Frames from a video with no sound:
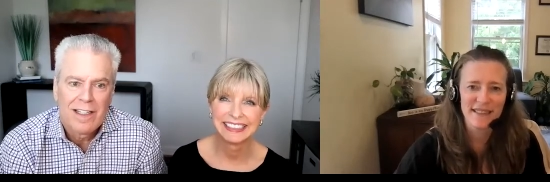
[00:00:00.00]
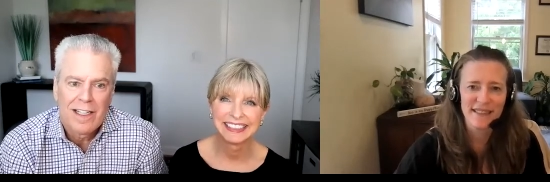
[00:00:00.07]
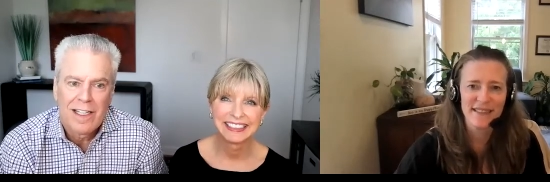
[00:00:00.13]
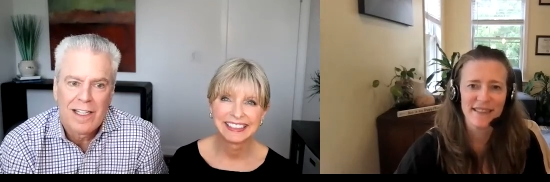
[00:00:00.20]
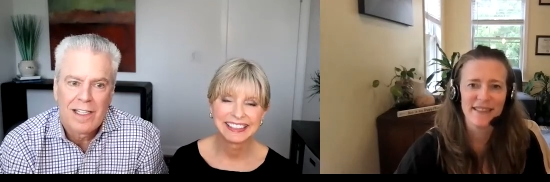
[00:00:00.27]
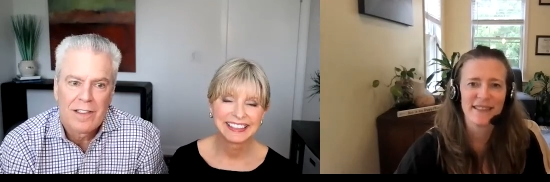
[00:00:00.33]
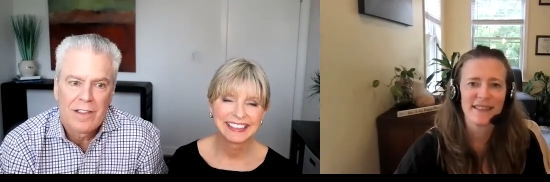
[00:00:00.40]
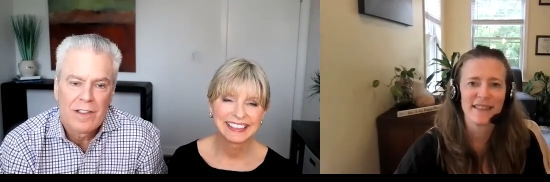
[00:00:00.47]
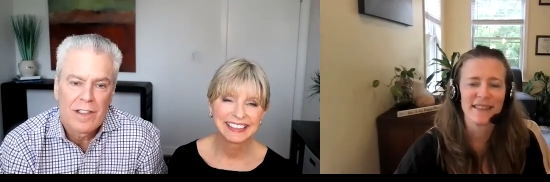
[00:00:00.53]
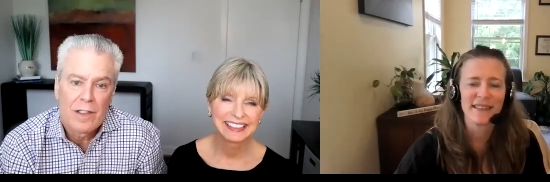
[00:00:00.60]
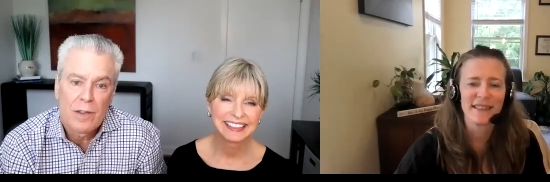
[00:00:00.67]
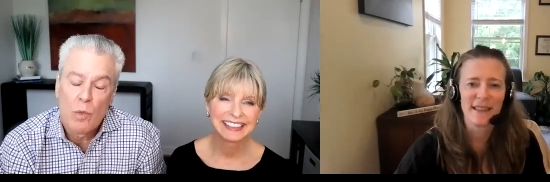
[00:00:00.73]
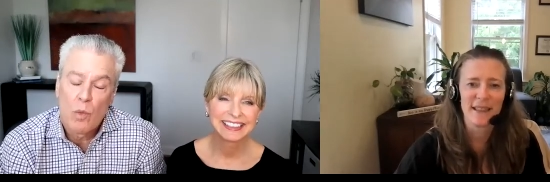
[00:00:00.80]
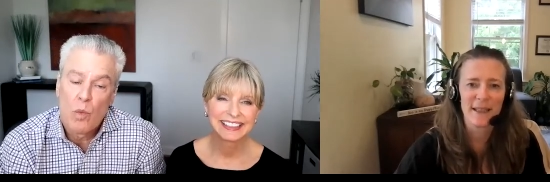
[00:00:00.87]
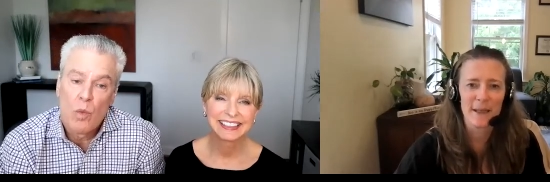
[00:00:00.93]
Speaker 1: and
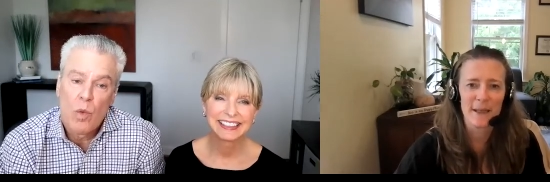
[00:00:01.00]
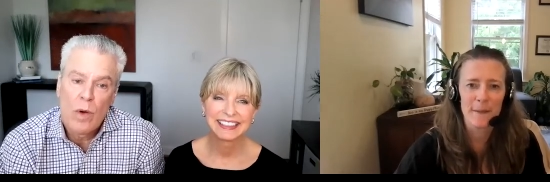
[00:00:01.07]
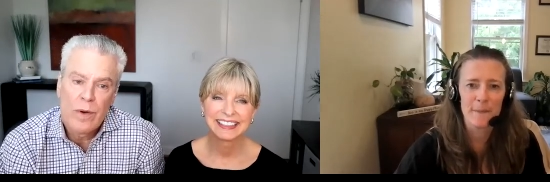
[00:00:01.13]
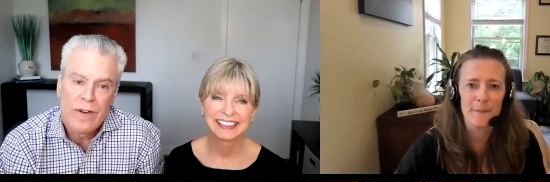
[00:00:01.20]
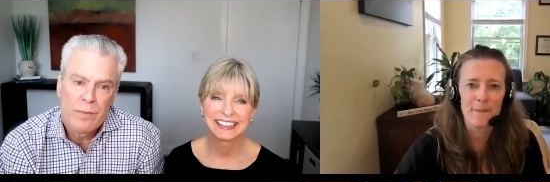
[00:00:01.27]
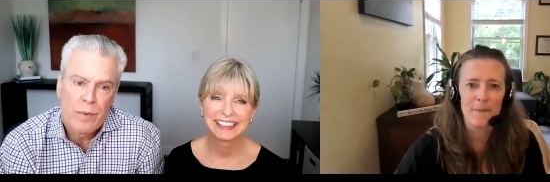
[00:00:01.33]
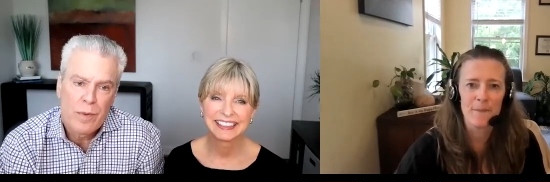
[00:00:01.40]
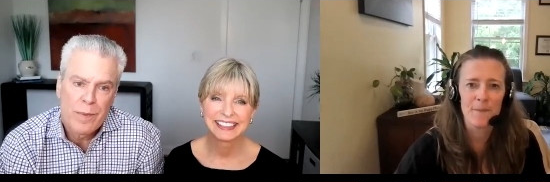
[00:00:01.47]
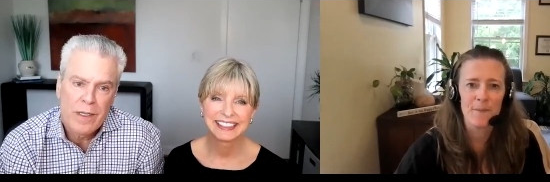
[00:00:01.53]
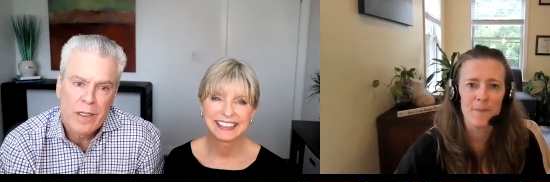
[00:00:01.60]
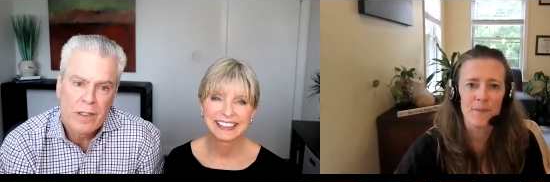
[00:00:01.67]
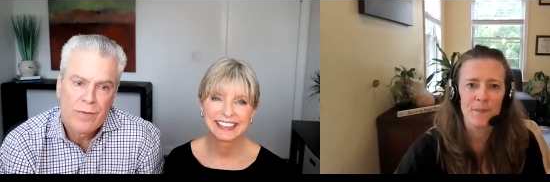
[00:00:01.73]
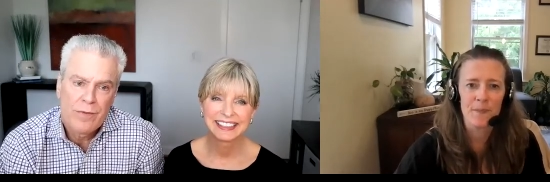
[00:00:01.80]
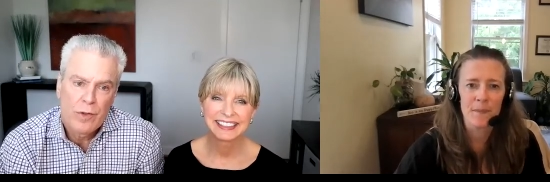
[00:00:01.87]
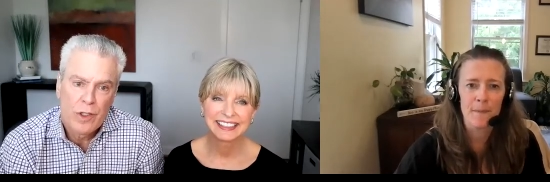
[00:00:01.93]
uh, what we've
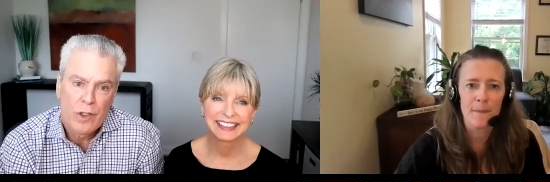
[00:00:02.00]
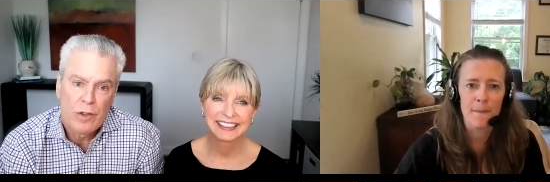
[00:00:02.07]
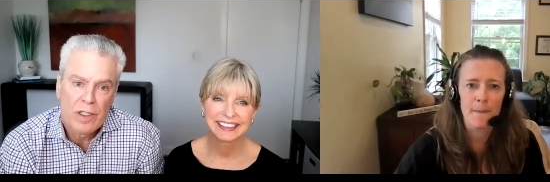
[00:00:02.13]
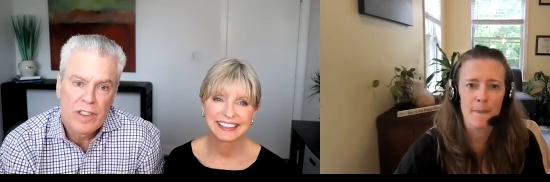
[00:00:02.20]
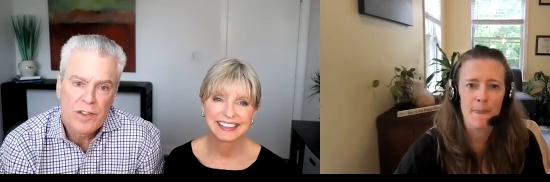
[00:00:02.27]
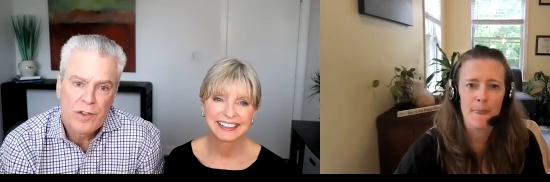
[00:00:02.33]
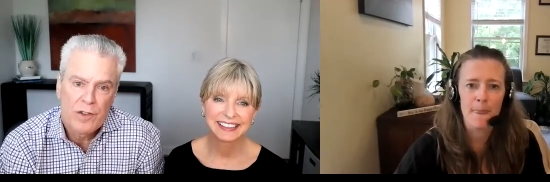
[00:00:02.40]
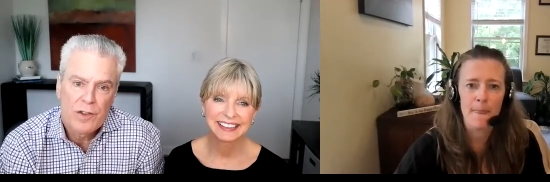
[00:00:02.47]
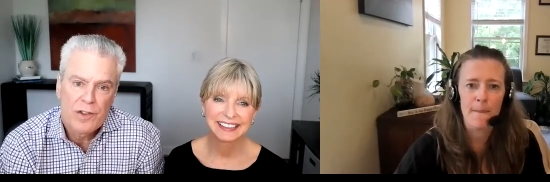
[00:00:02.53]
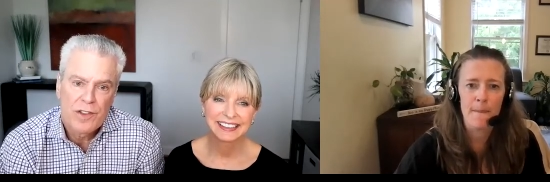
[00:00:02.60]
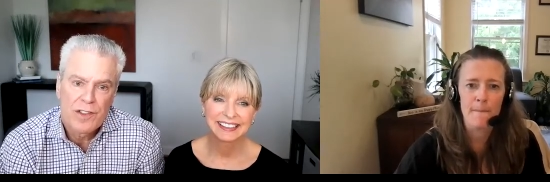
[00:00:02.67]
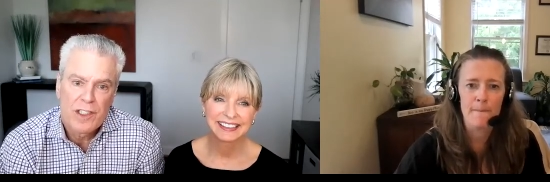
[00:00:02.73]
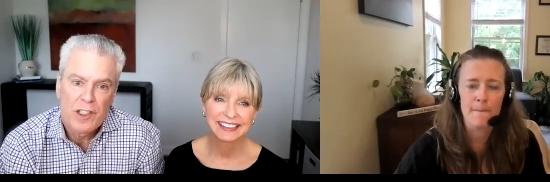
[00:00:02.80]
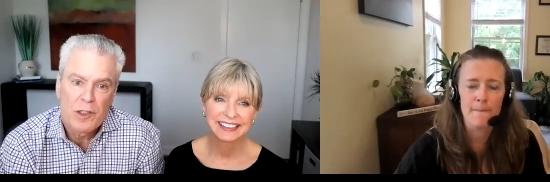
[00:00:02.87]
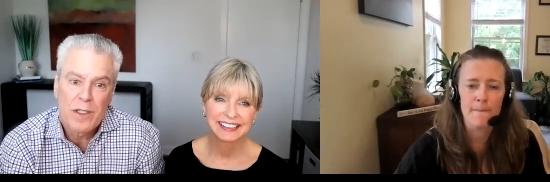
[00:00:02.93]
prepared for your listeners
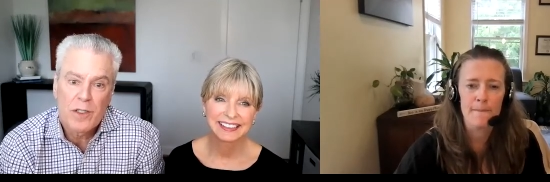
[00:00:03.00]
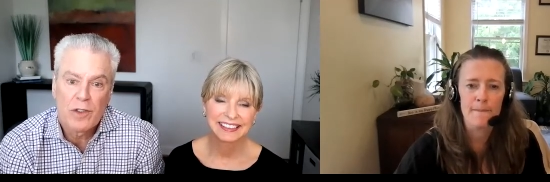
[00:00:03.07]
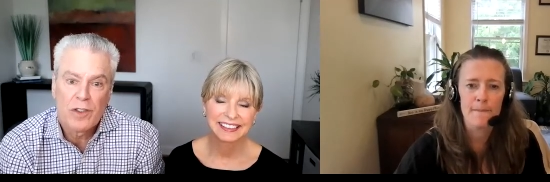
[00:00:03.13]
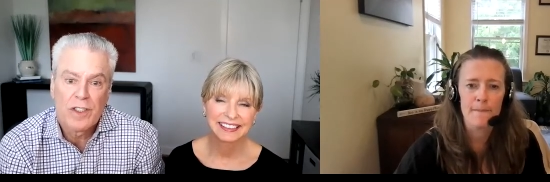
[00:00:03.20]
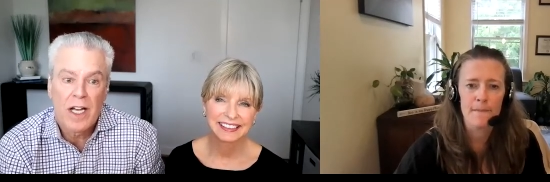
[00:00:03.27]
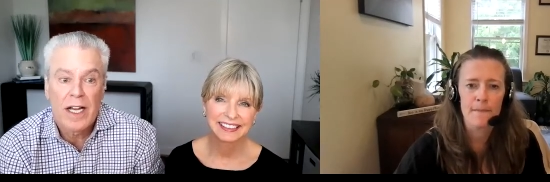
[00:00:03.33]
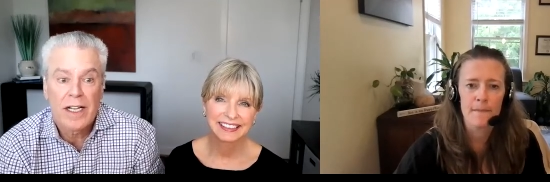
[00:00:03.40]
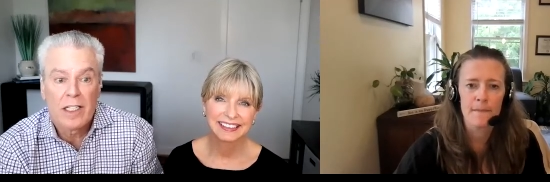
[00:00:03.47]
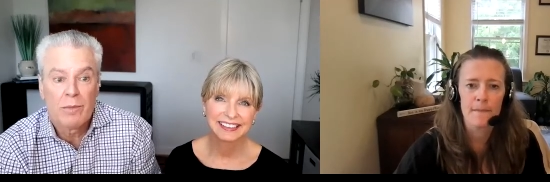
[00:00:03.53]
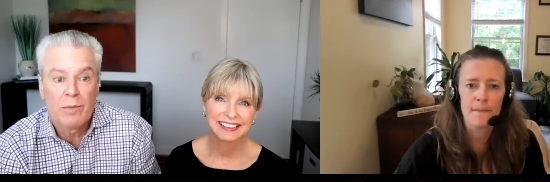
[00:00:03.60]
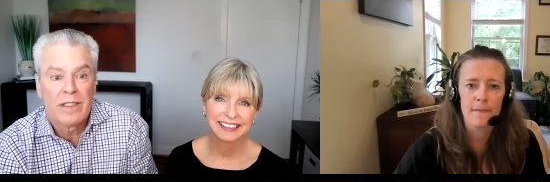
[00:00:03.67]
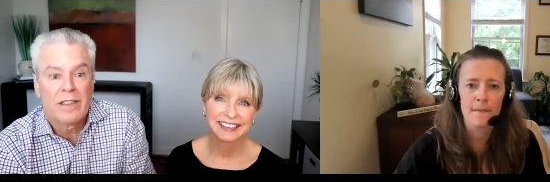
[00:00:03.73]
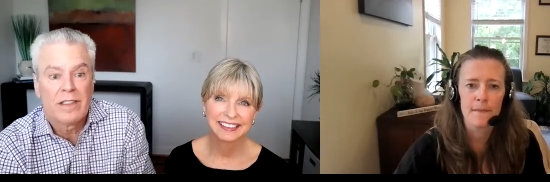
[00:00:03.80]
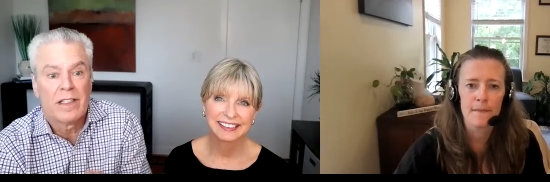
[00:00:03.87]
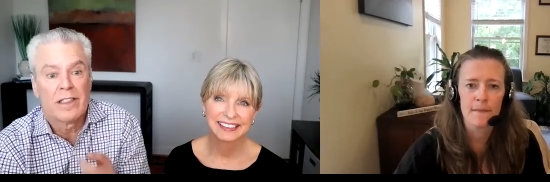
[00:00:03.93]
is a special
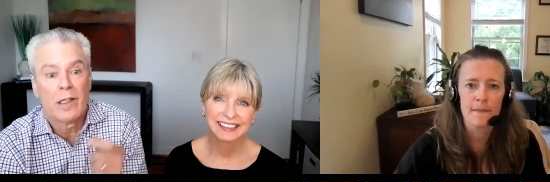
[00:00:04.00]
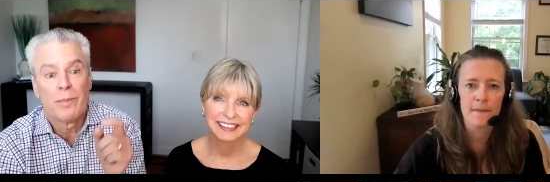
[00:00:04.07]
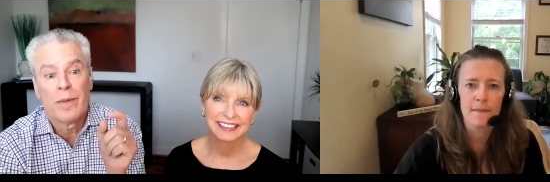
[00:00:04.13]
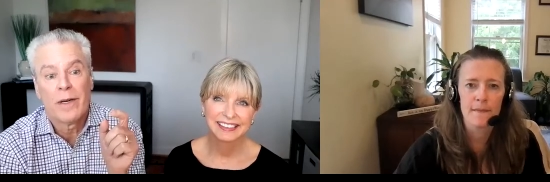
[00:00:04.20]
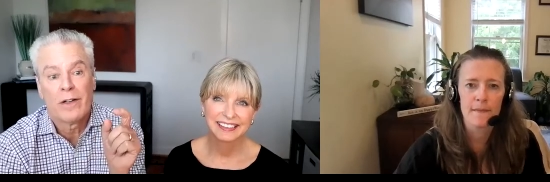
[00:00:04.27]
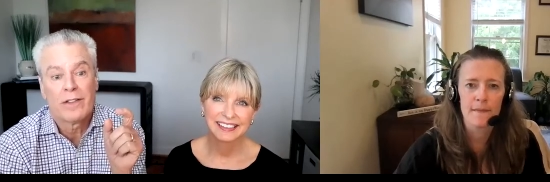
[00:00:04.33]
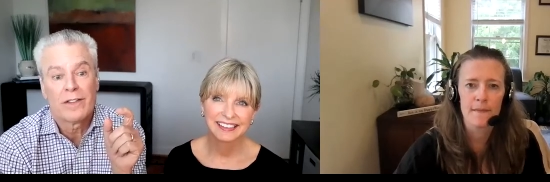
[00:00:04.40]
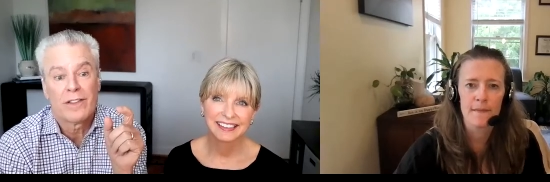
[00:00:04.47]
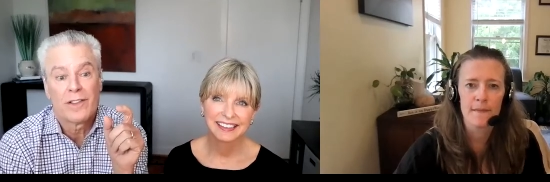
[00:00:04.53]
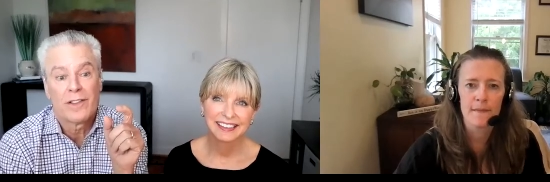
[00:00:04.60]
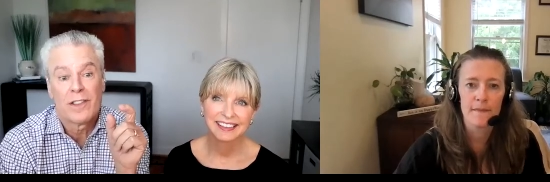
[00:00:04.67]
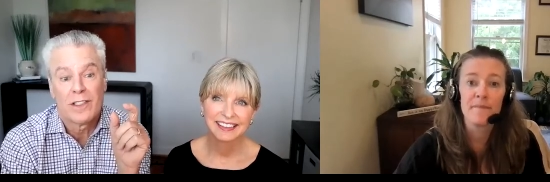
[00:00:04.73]
document that the parents,